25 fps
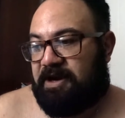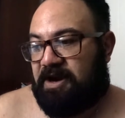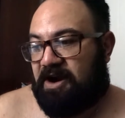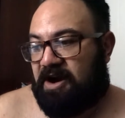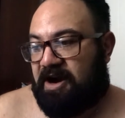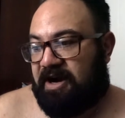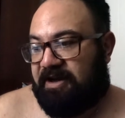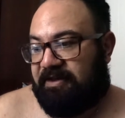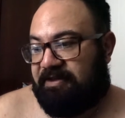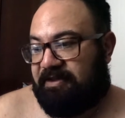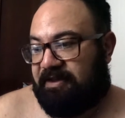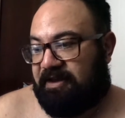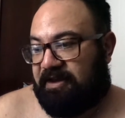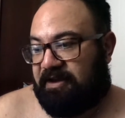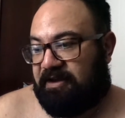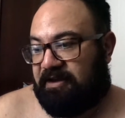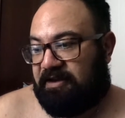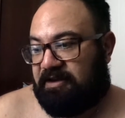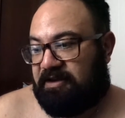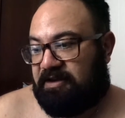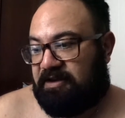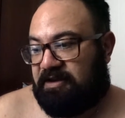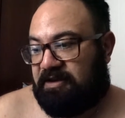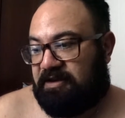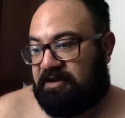I
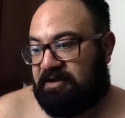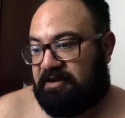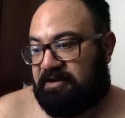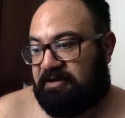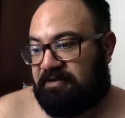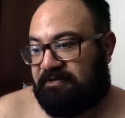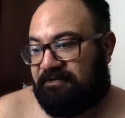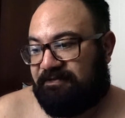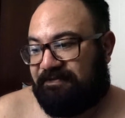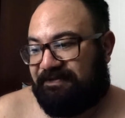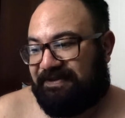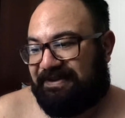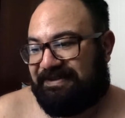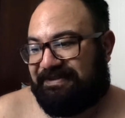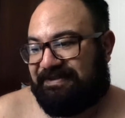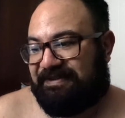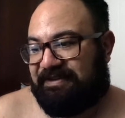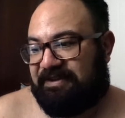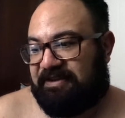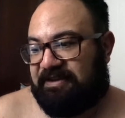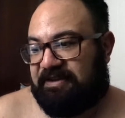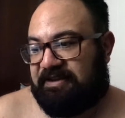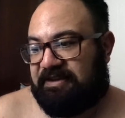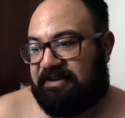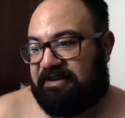think this
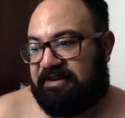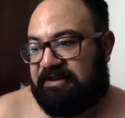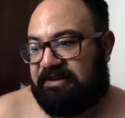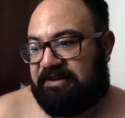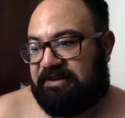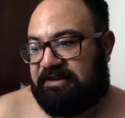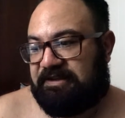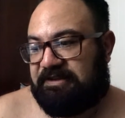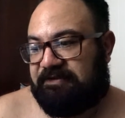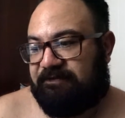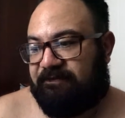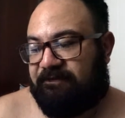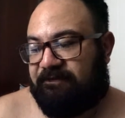is